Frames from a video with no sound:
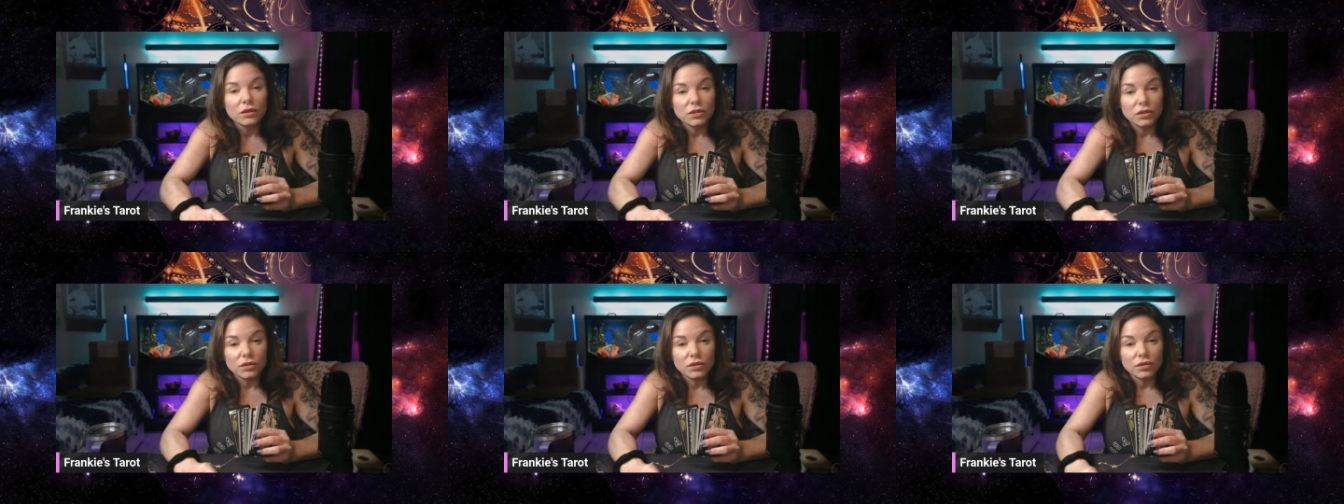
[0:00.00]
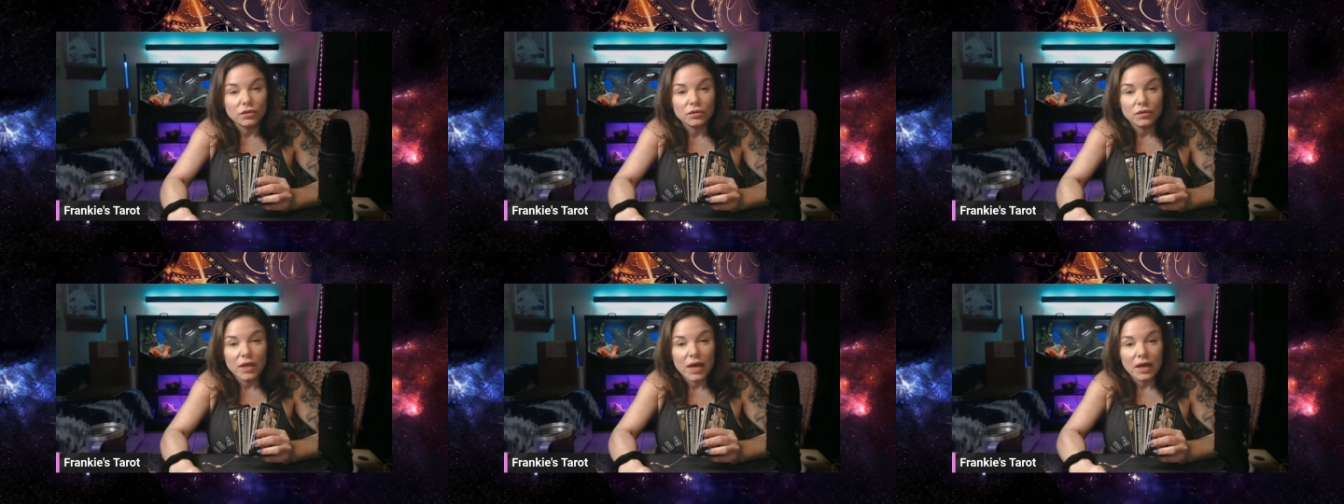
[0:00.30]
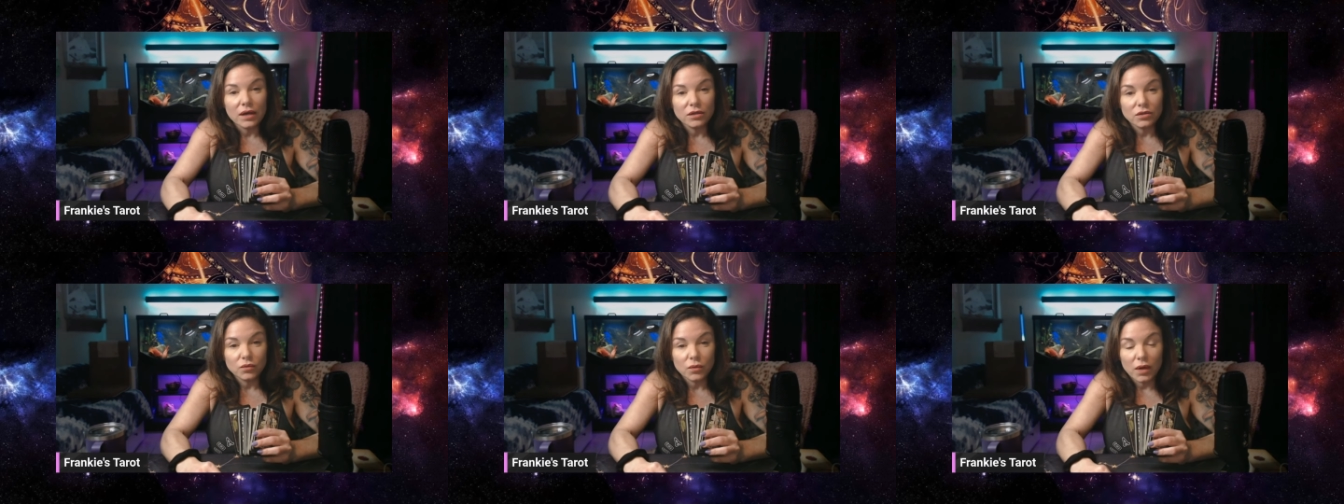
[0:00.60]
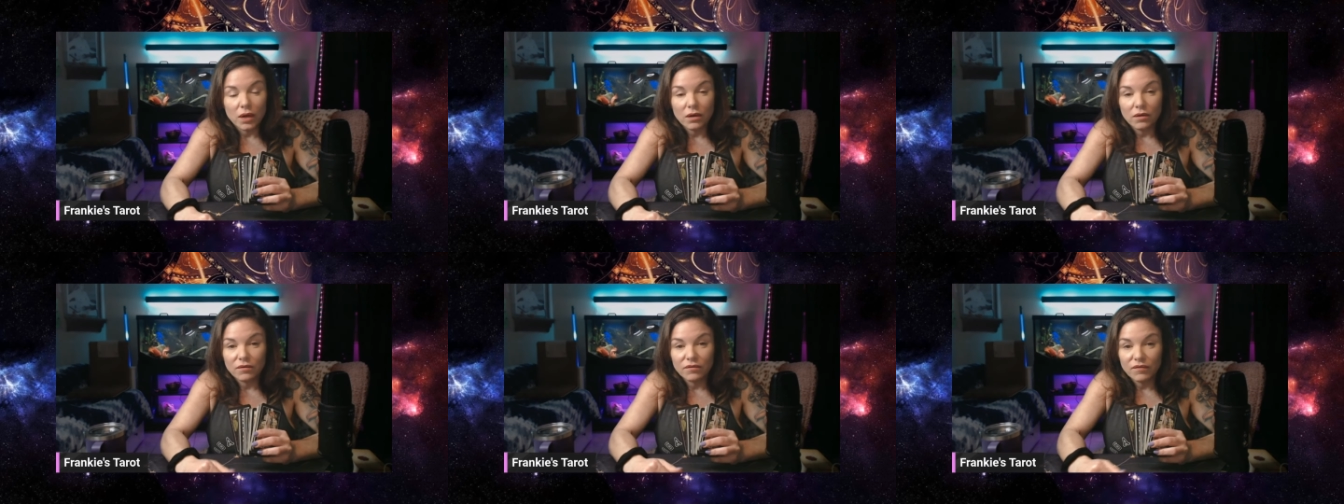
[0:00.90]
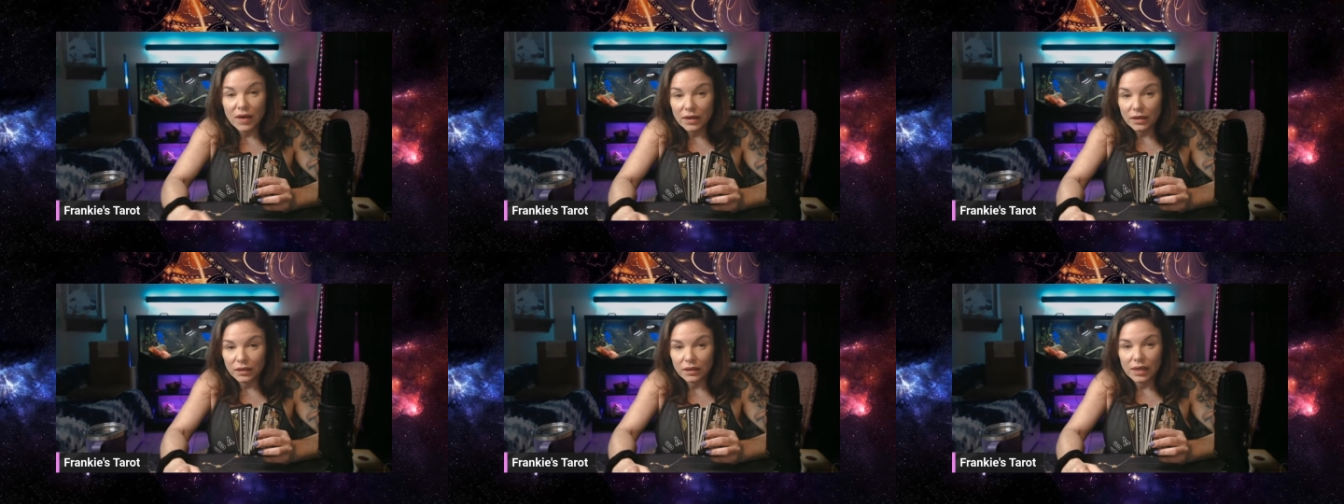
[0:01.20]
do that as well,
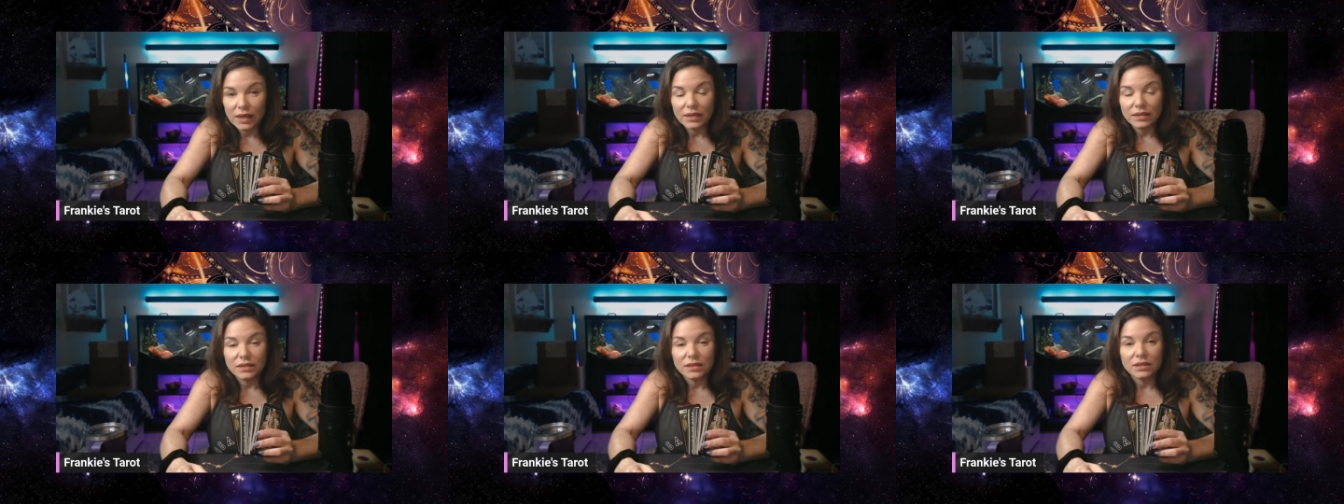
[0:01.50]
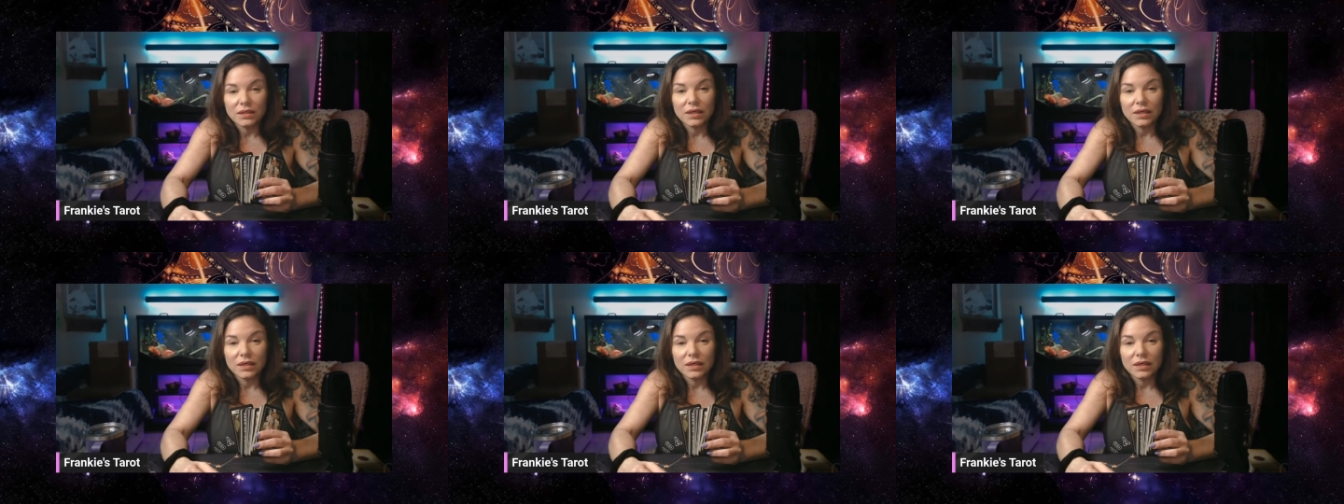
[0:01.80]
finalize